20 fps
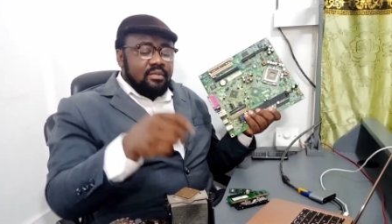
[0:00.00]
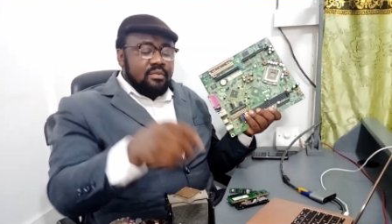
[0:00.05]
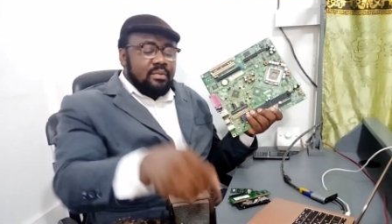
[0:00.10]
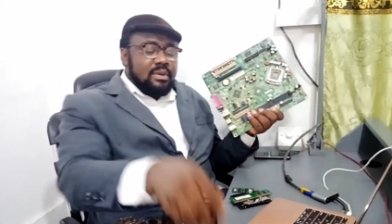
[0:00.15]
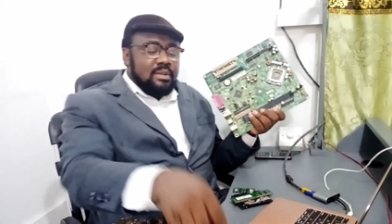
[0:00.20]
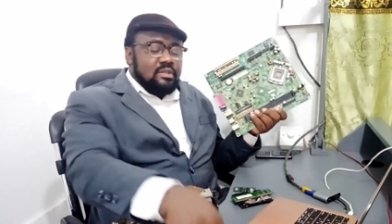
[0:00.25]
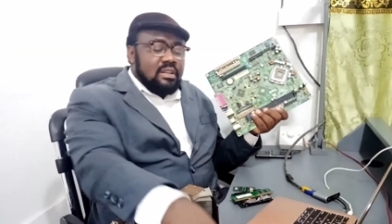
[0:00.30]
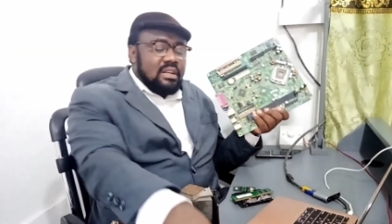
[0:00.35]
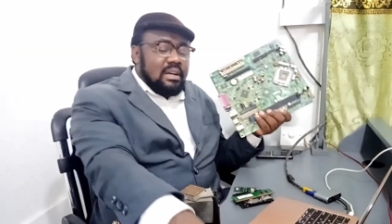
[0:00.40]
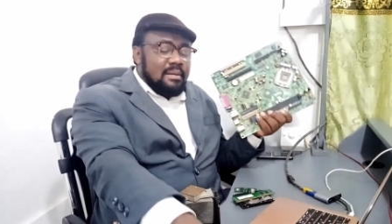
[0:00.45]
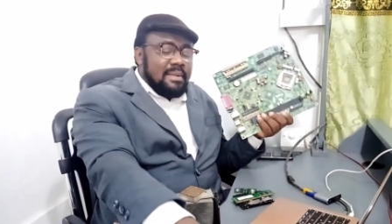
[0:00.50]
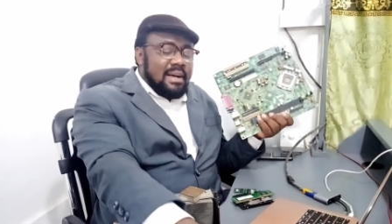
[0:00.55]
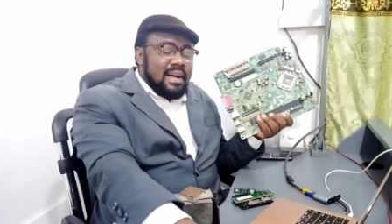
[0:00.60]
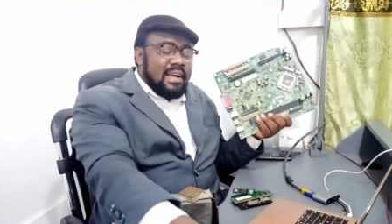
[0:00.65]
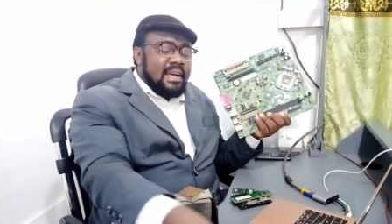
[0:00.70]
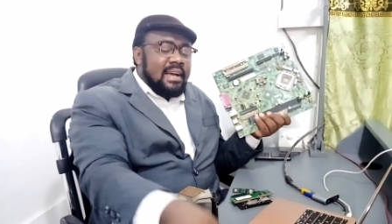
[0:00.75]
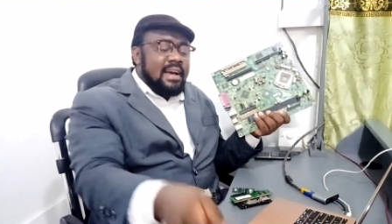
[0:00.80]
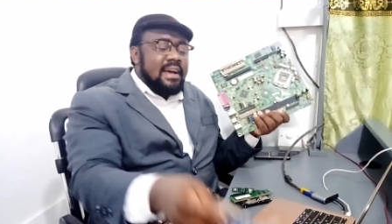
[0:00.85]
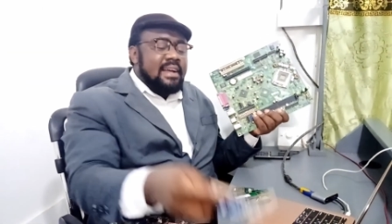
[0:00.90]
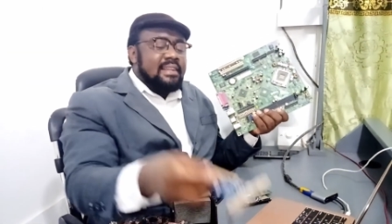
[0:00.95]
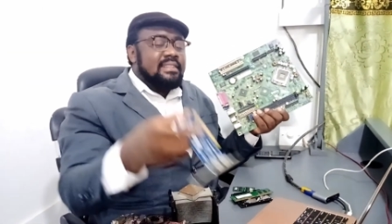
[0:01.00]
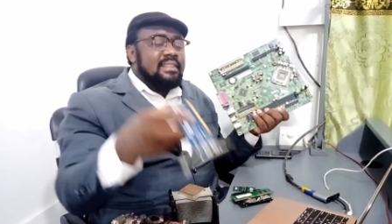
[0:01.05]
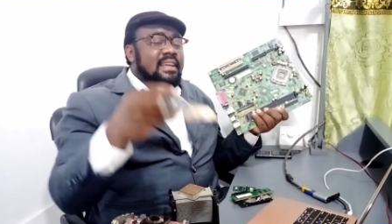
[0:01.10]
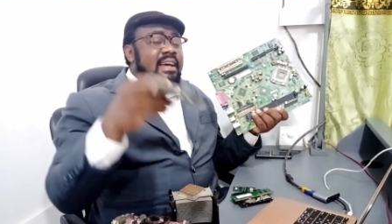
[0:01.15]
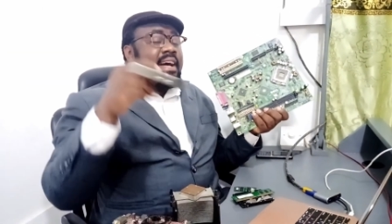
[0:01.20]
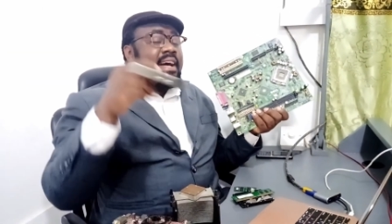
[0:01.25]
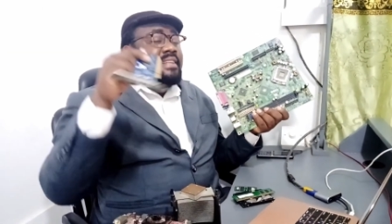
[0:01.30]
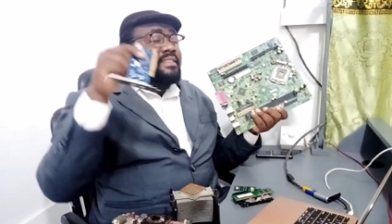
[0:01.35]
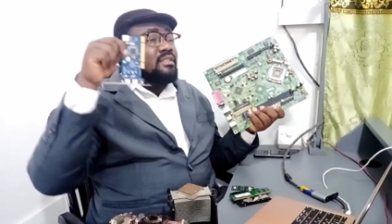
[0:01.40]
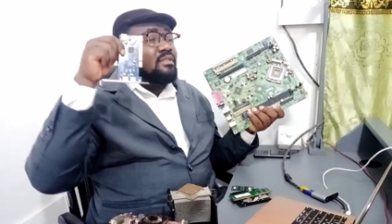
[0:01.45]
When we talk about cards,
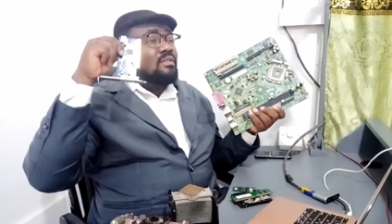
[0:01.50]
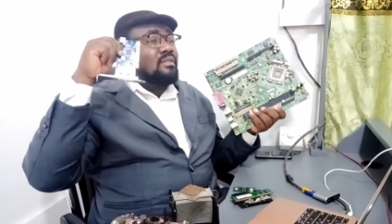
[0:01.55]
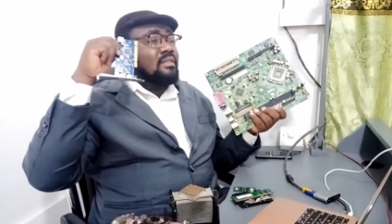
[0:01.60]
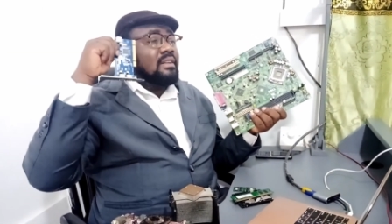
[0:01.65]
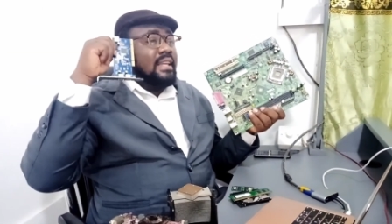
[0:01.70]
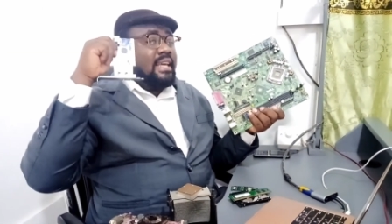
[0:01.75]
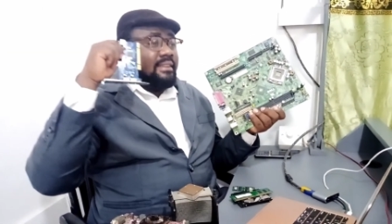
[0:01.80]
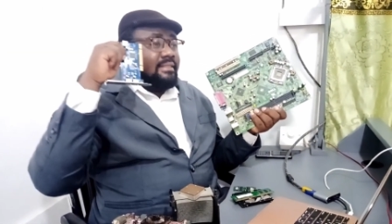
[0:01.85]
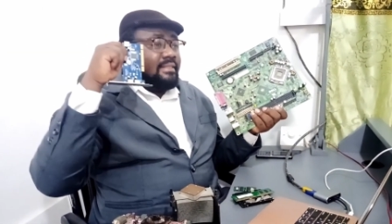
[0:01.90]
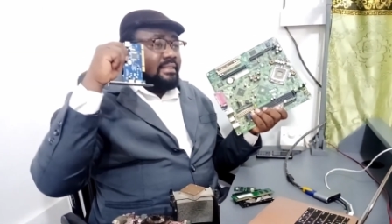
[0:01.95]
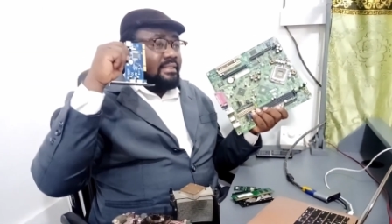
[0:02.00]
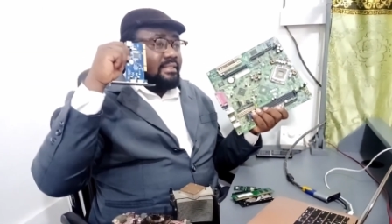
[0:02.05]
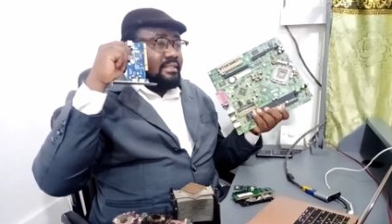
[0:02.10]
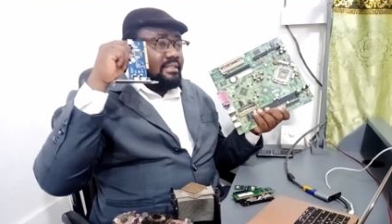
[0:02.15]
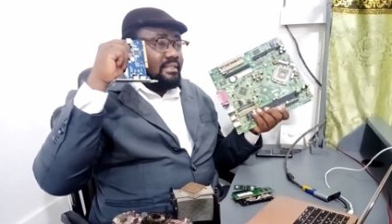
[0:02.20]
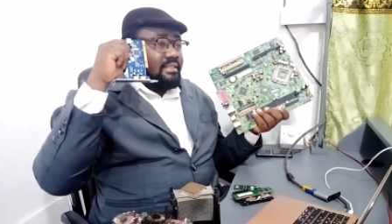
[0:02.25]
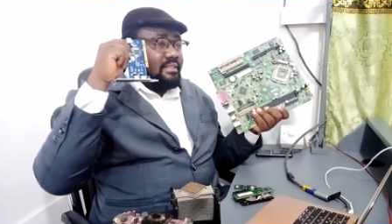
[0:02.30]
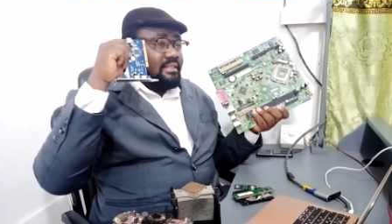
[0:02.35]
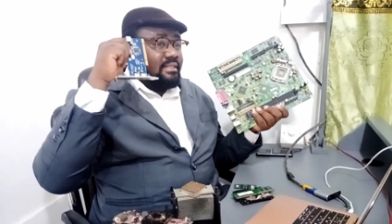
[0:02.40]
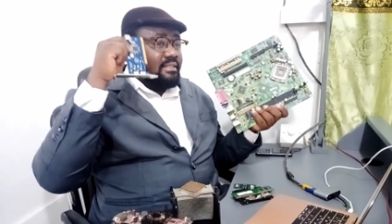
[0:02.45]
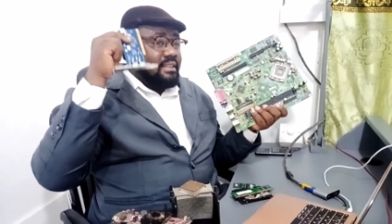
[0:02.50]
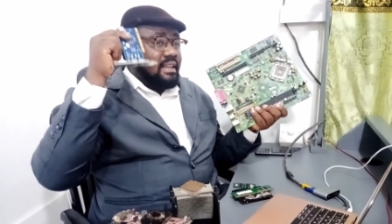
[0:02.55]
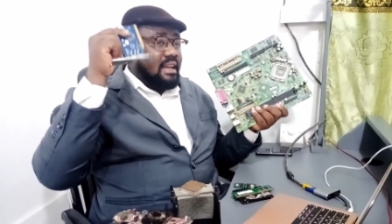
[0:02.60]
cards look like this.